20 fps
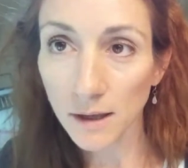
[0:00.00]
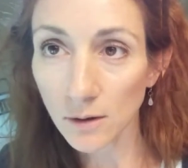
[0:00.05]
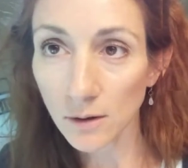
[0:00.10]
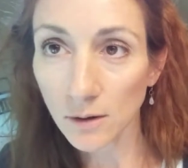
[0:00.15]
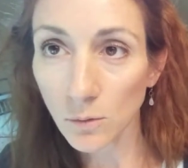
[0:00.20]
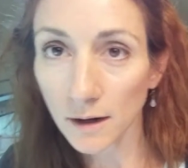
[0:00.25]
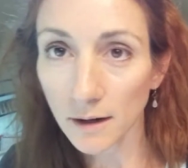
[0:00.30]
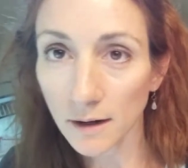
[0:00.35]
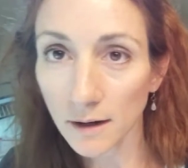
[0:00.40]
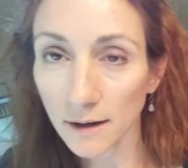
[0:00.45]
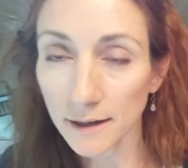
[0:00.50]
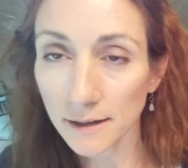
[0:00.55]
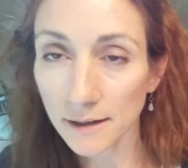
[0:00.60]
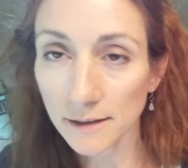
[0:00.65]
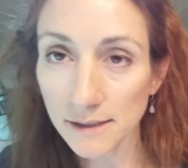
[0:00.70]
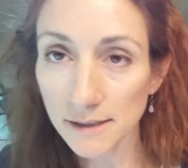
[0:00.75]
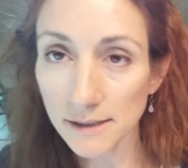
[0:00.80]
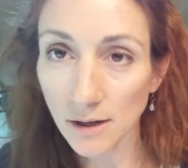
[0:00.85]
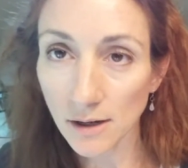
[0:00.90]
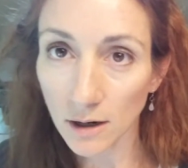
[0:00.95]
organize
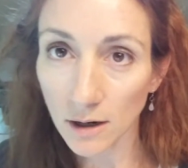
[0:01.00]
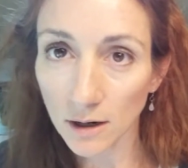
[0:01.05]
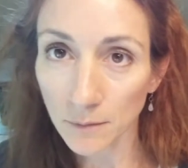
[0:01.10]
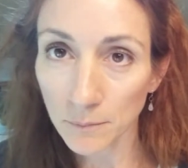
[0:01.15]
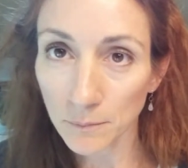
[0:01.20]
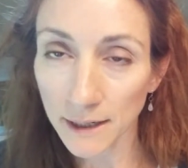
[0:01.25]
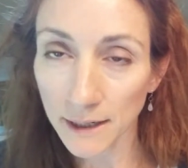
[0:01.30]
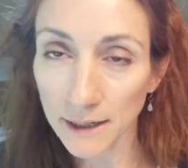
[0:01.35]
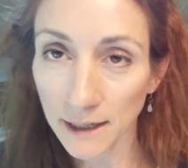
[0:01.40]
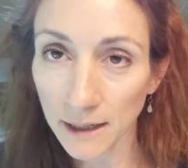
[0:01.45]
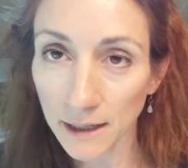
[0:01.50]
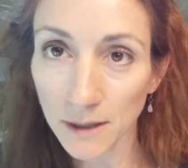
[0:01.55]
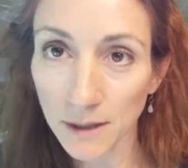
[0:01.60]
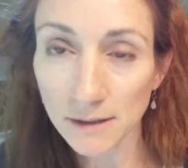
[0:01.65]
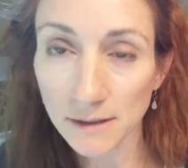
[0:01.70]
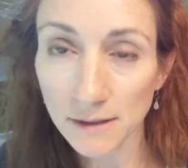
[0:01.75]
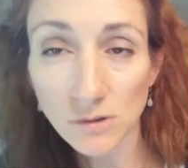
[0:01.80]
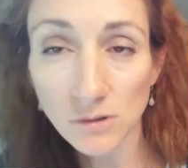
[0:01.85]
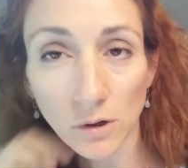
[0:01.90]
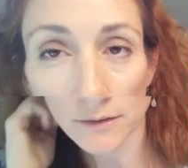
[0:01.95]
our money
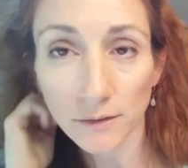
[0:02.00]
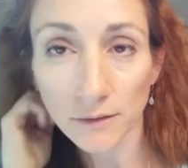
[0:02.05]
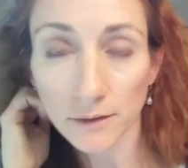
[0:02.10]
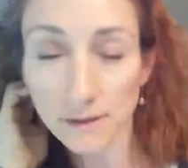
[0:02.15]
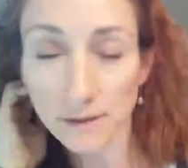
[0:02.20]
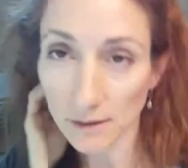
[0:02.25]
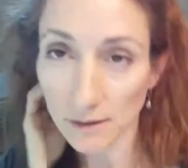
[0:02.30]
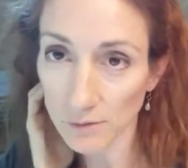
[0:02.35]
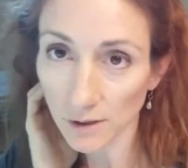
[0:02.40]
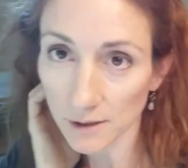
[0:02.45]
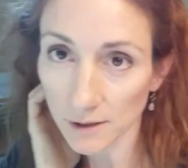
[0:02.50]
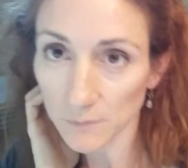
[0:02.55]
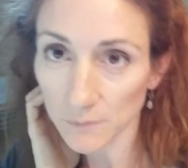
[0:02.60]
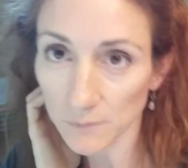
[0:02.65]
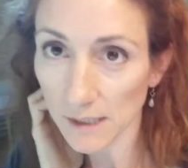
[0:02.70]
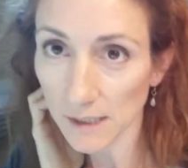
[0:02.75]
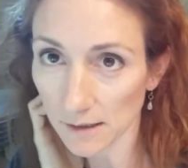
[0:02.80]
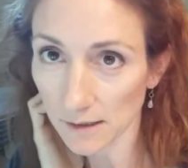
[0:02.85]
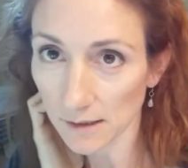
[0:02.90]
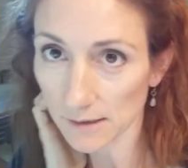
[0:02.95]
based on the Dave
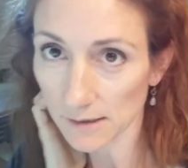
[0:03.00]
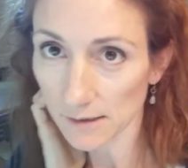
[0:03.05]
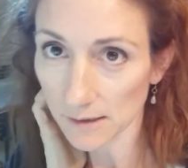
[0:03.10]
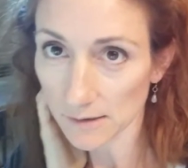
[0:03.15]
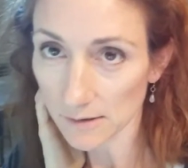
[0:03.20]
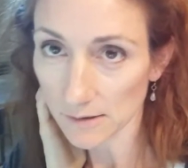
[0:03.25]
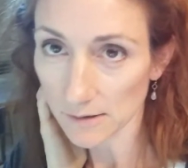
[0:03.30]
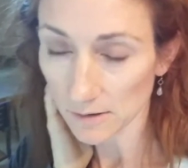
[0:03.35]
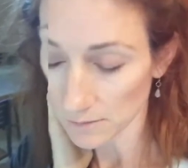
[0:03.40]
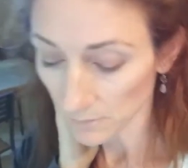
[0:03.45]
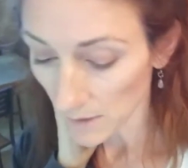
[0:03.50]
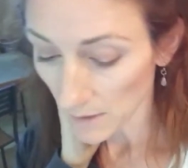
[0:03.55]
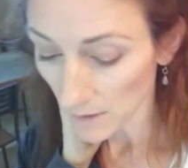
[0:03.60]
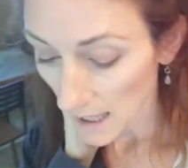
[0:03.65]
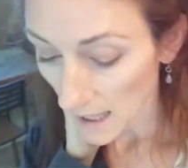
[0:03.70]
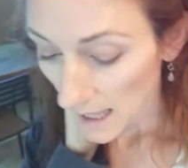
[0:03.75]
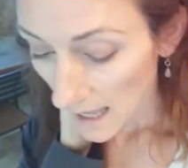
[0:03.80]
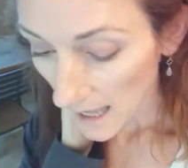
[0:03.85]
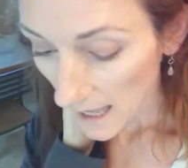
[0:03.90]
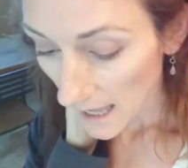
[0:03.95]
Ramsey system.
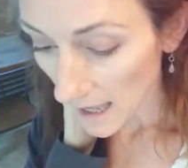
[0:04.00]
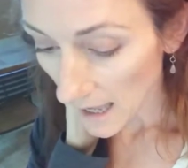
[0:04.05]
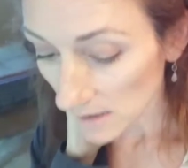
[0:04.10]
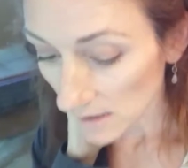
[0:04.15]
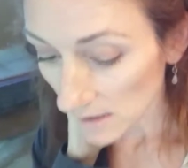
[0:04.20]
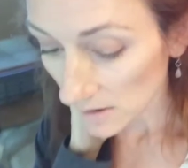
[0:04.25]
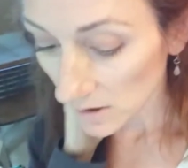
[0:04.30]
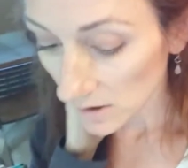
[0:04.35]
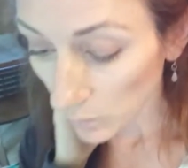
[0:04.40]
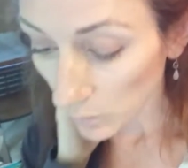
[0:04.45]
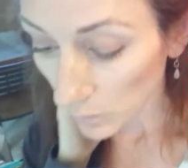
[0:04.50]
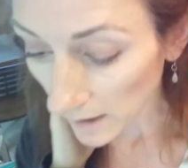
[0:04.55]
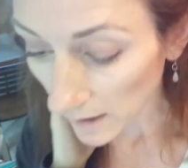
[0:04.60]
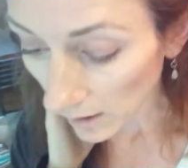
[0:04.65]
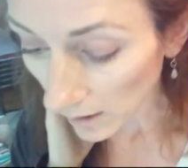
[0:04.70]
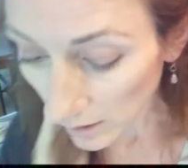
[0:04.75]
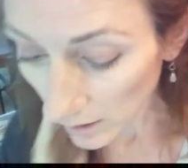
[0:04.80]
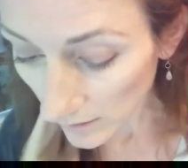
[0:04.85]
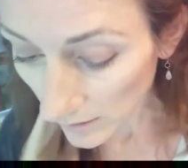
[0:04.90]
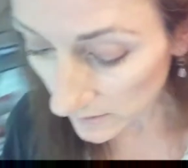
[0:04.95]
And so what I
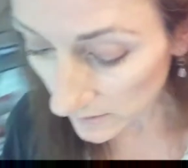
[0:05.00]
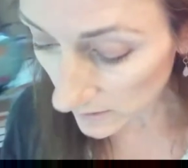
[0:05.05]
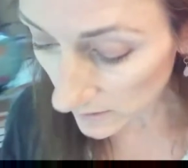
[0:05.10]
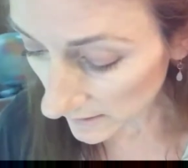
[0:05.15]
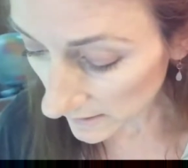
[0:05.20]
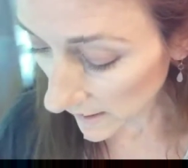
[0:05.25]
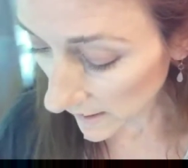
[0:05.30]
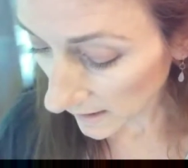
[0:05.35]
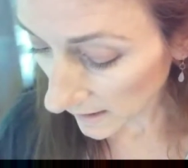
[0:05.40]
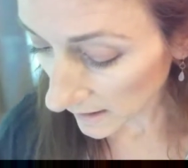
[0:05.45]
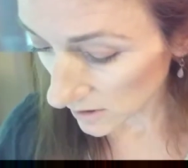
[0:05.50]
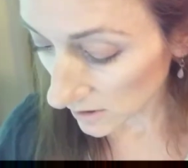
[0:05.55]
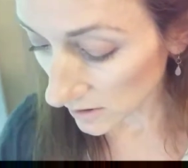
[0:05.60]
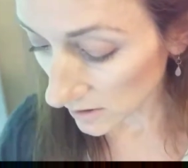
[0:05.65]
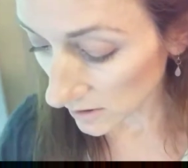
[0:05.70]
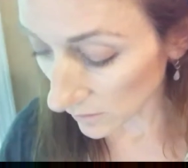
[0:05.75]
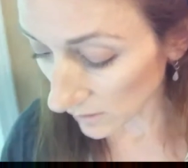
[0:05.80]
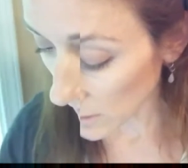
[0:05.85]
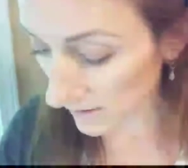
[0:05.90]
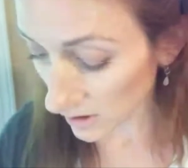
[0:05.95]
also decided to do
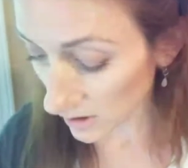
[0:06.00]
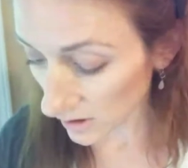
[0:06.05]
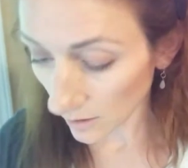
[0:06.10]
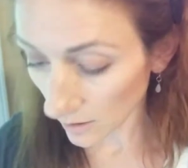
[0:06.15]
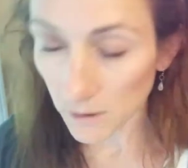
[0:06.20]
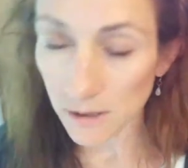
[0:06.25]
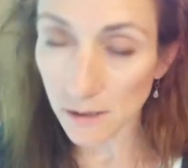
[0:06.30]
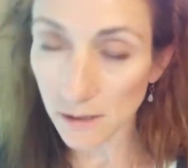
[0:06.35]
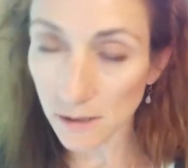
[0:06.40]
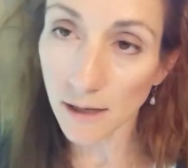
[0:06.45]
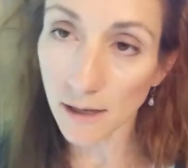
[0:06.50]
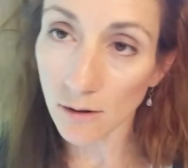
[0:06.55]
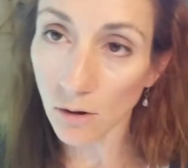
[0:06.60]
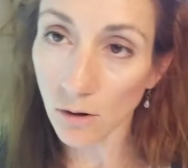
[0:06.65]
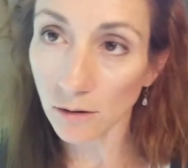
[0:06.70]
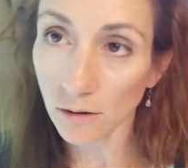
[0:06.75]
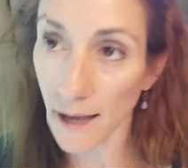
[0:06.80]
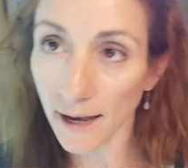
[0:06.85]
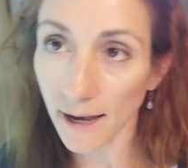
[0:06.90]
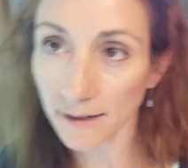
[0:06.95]
this year, we did that all
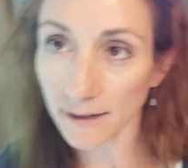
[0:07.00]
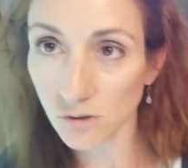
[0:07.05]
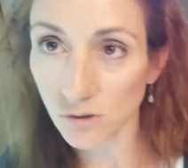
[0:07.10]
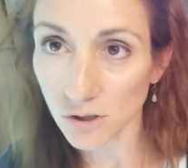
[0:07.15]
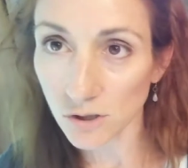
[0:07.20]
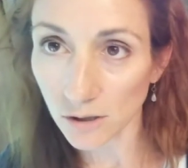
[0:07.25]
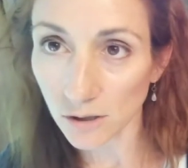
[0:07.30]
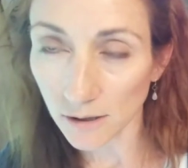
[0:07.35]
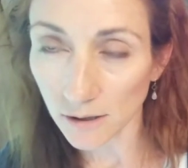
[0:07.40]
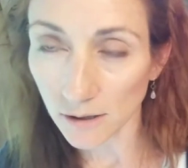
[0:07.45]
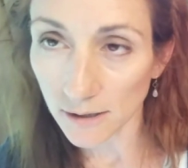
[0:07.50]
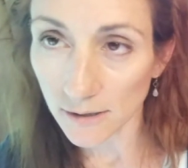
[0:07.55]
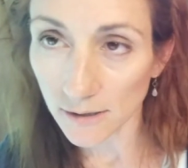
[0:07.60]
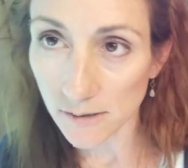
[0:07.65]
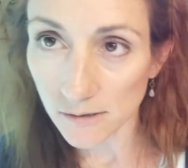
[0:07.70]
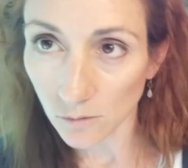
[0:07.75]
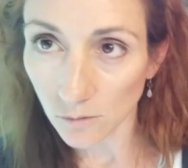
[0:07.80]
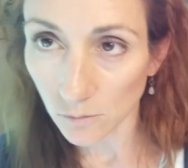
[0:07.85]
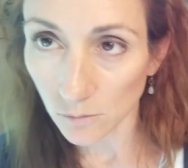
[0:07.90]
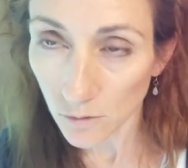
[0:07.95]
last year, and
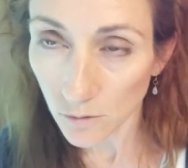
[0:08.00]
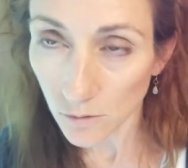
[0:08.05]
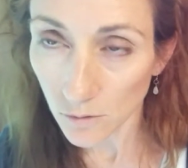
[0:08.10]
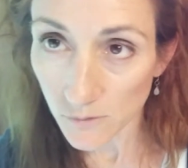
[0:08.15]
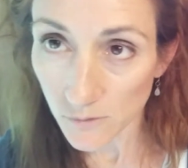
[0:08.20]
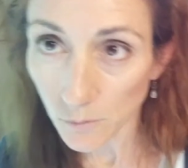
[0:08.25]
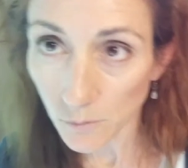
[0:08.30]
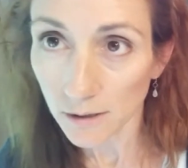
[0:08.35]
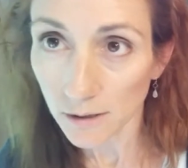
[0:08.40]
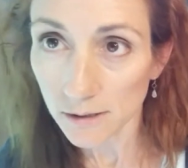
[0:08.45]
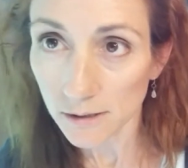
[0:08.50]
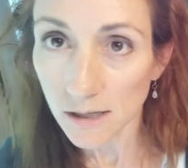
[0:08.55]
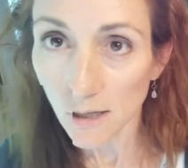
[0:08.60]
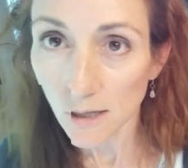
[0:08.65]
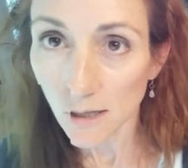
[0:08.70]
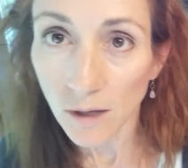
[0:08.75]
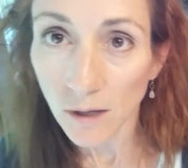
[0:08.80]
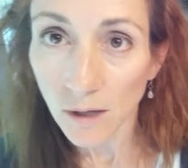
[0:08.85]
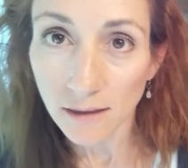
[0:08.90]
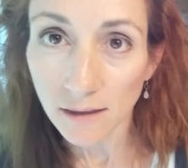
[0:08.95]
so of course we're
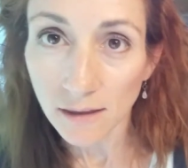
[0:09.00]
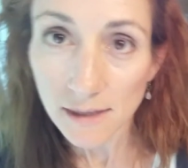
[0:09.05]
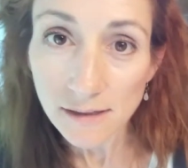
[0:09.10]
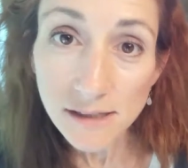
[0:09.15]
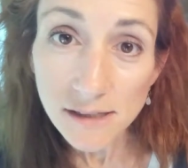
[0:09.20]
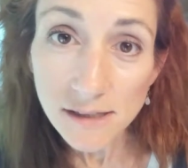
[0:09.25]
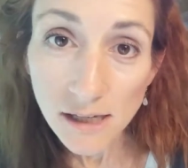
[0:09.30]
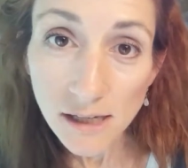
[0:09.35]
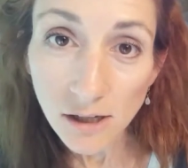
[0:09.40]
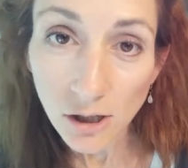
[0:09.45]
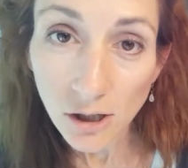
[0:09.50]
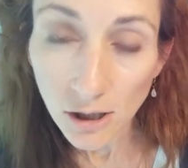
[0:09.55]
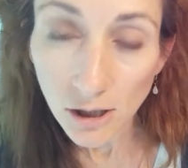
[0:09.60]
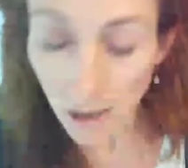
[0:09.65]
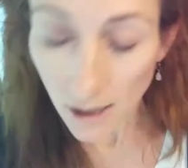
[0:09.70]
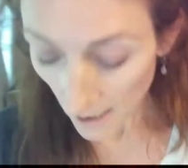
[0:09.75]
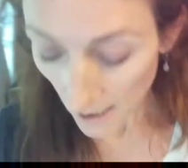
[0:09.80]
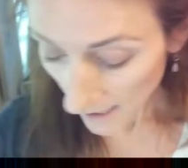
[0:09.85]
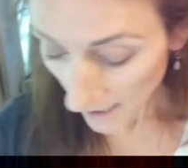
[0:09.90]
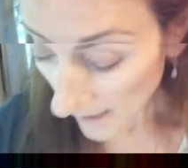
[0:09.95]
continuing it this year.
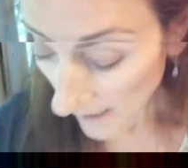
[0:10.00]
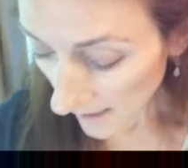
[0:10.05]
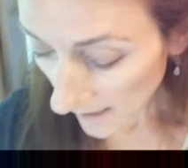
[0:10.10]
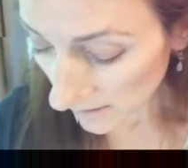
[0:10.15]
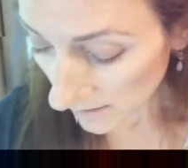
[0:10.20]
And